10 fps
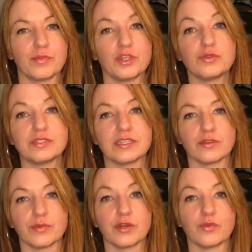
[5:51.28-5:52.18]
using
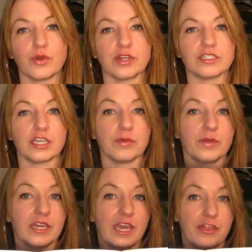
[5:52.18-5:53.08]
the written word to
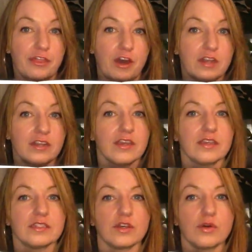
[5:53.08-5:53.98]
communicate thought.
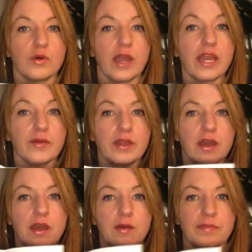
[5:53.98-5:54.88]
So anyway,
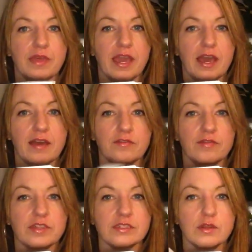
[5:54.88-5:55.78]
they
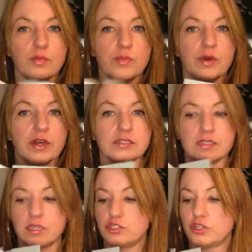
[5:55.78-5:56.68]
have these little books
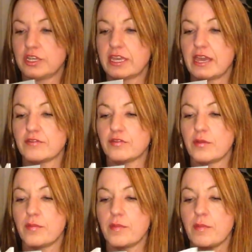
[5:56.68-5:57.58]
that you can get
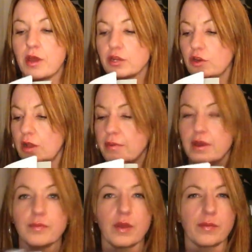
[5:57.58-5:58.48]
from
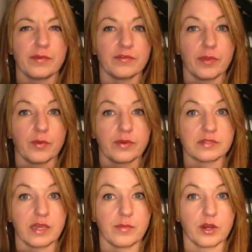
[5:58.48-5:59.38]
Montegrappa, probably from their
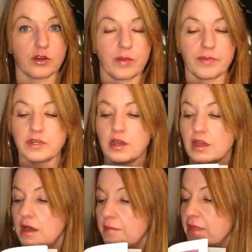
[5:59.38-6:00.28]
website,
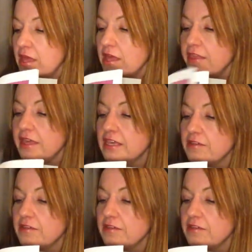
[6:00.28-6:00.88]
montegrappa.com. They